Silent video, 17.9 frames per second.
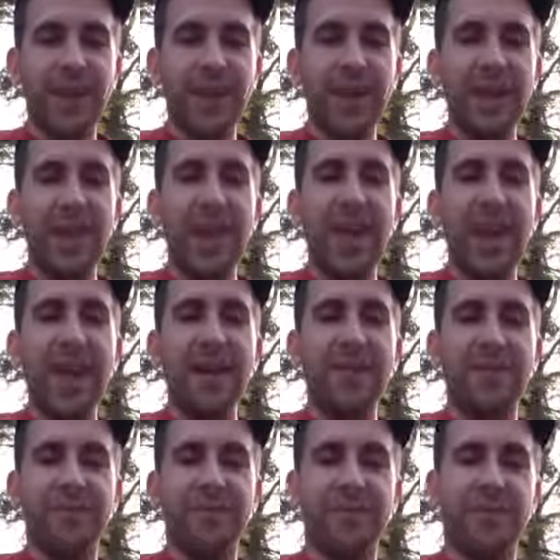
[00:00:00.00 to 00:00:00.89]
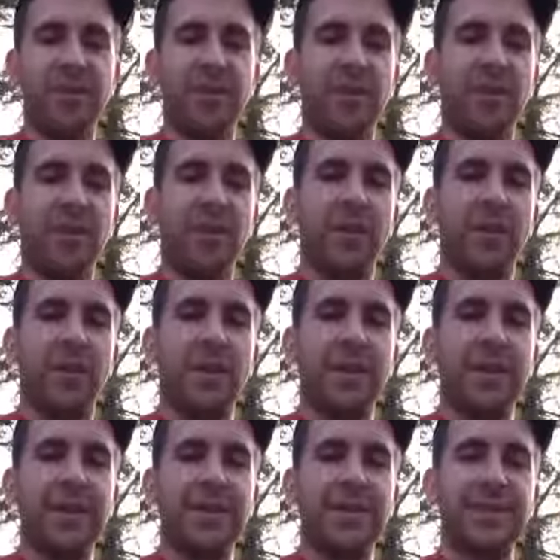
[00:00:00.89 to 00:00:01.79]
and F
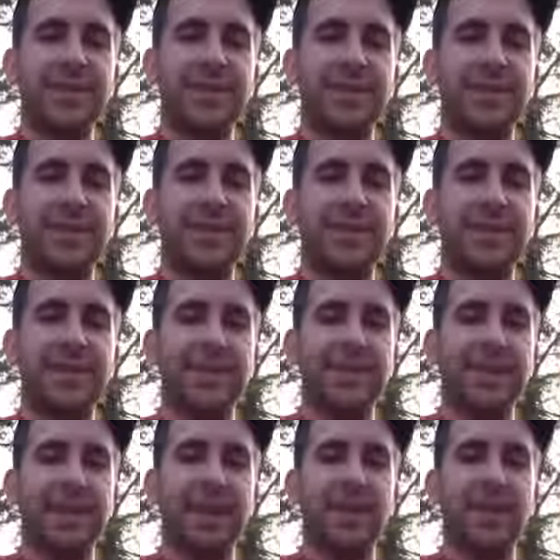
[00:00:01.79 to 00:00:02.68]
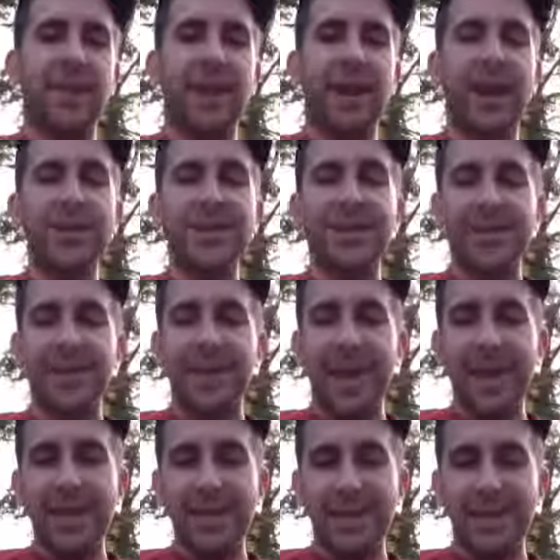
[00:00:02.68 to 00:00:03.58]
is the 6th letter. S is
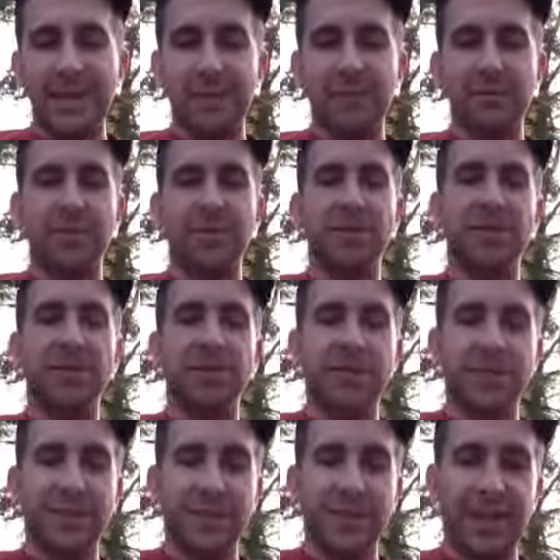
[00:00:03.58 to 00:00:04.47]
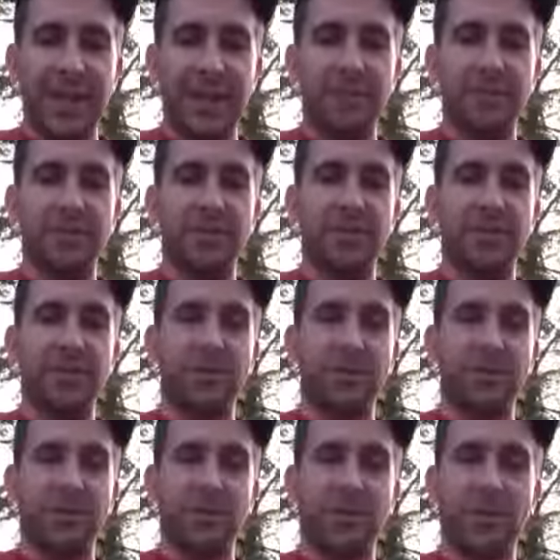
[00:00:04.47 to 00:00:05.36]
19, which reduces to 10, which
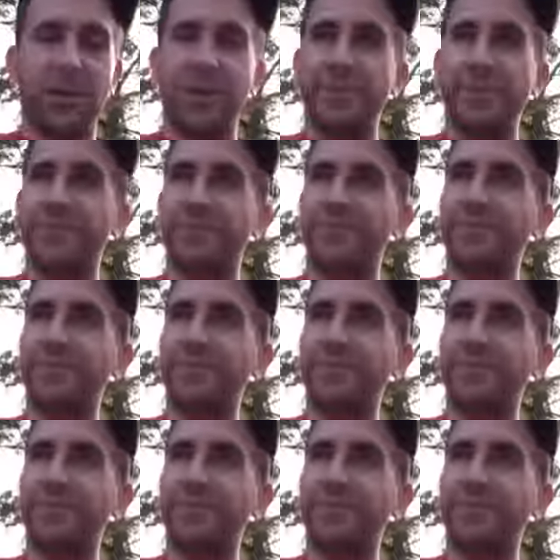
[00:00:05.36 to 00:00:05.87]
reduces to 1.